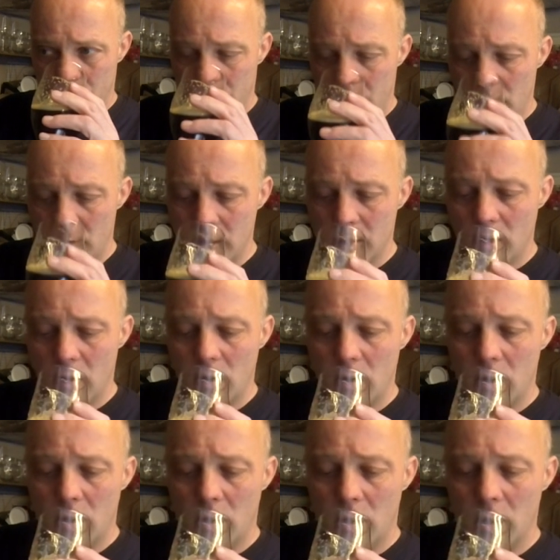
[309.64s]
there is a,
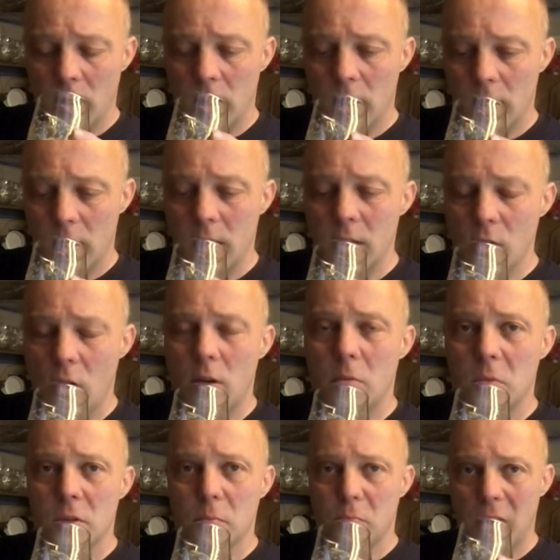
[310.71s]
it is
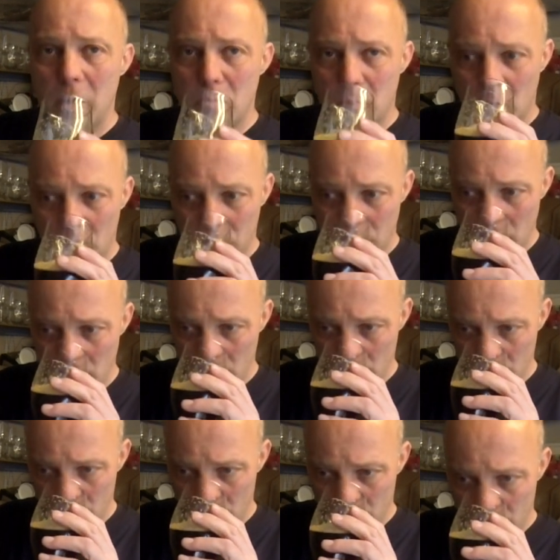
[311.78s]
almost brambles.
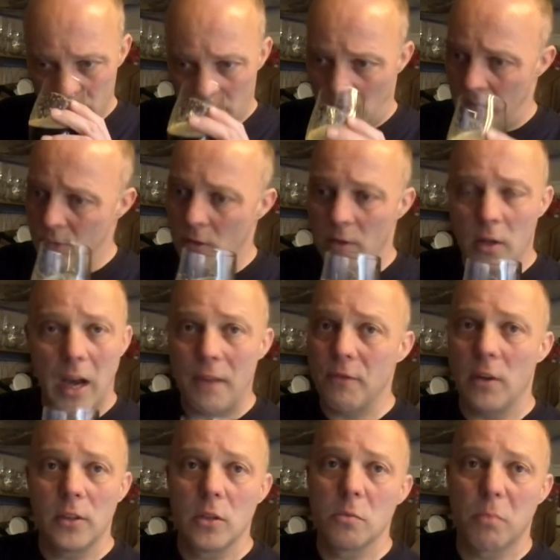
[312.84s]
I don't know, I've
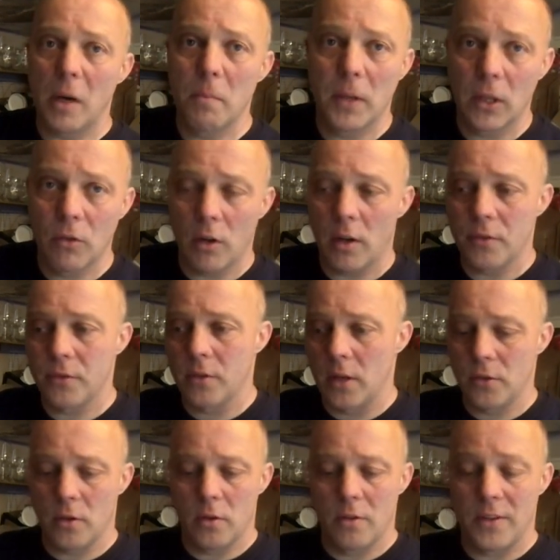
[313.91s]
not used Brambling Cross, so I
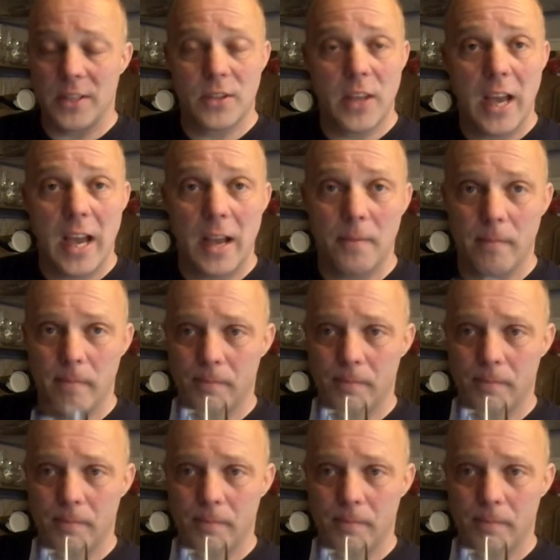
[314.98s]
don't know if it's that.